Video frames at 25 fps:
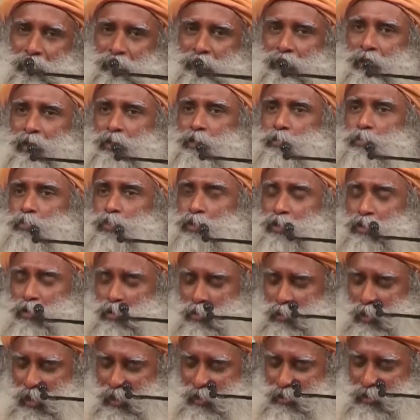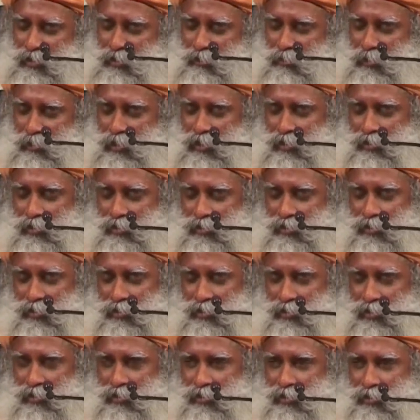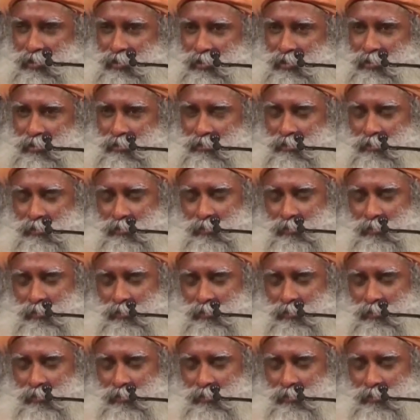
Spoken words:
See, a spirituality means